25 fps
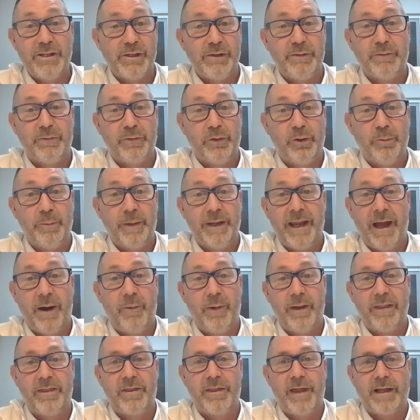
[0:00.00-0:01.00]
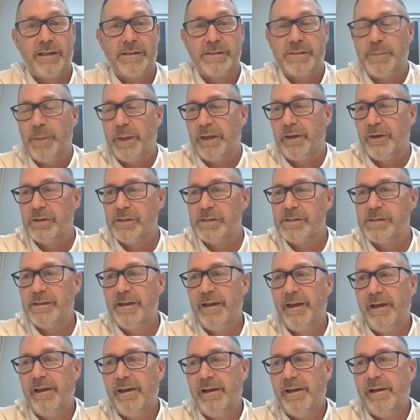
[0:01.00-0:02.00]
engaging for me. Now, whether that's
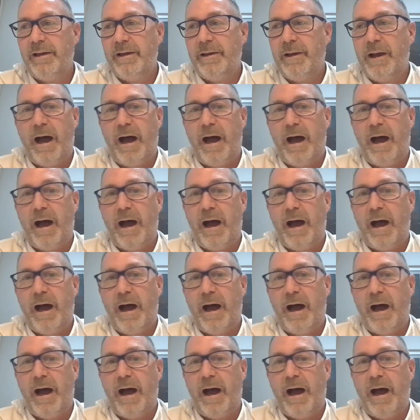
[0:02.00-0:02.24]
because